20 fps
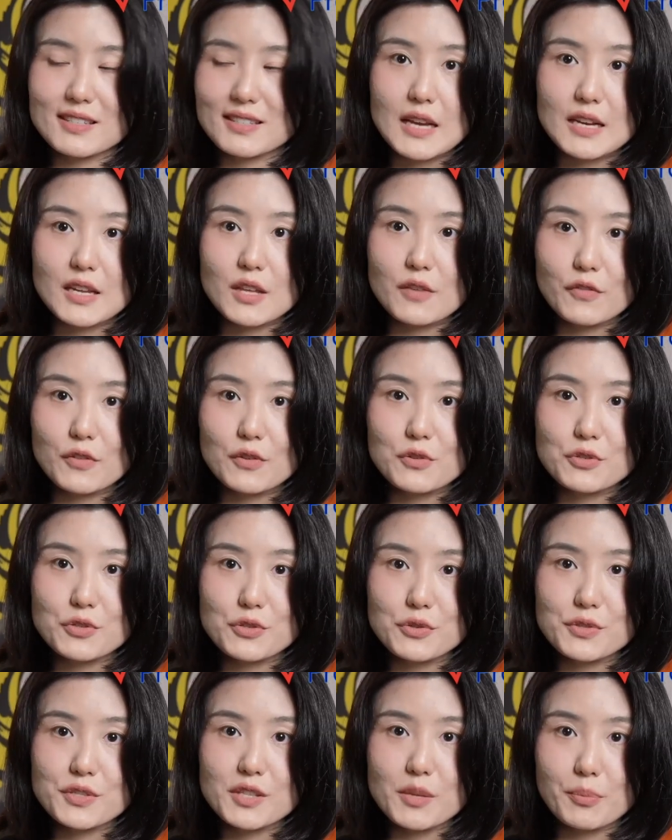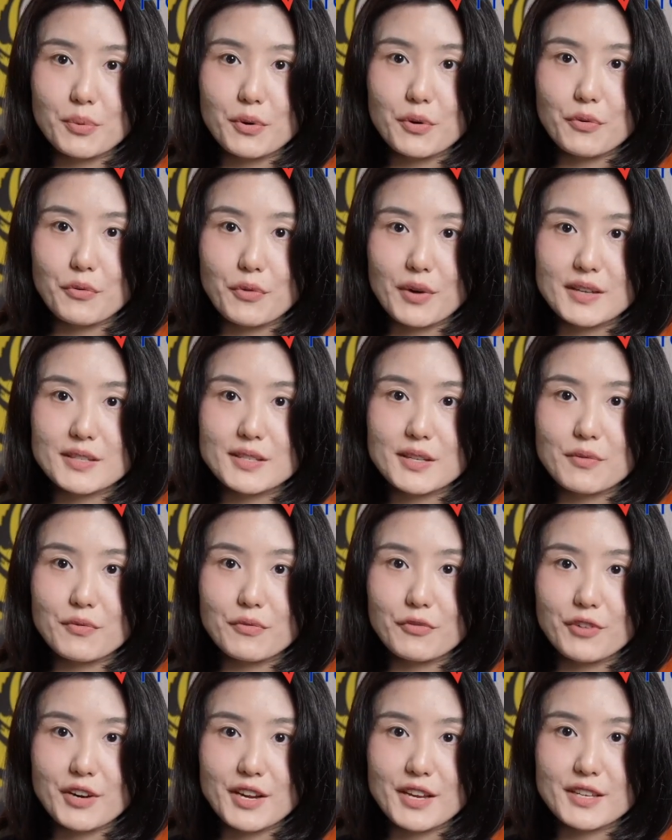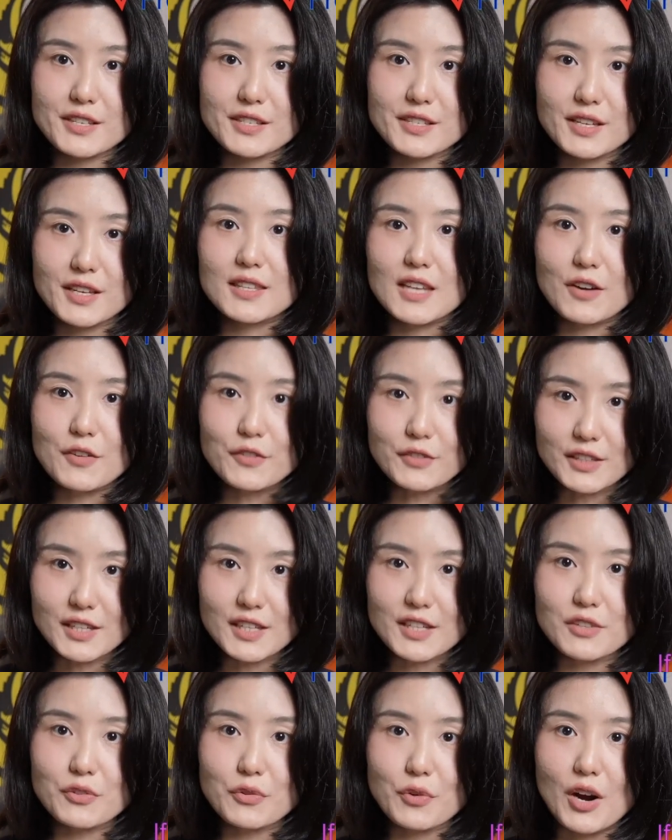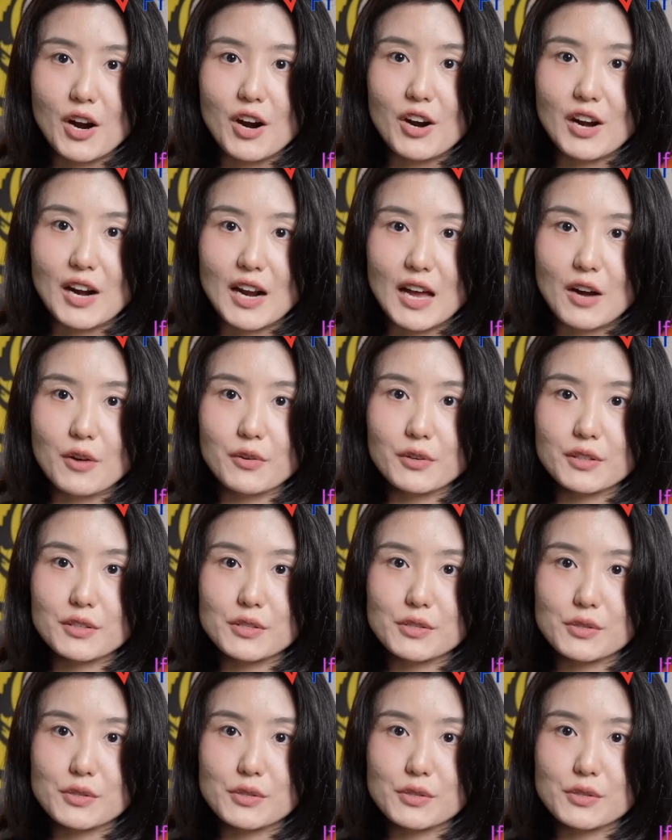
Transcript: And if you choose the progressive rate, definitely you are allowed